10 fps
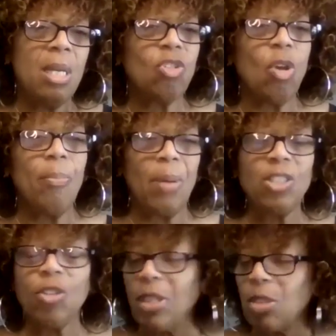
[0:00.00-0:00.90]
So a
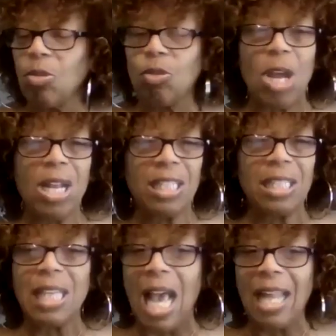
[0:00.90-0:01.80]
bunch of us were trying to
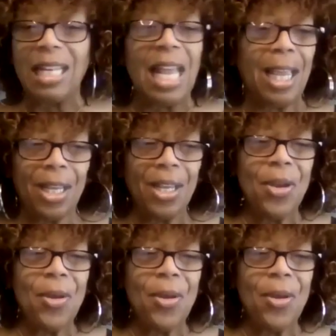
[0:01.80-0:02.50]
decide like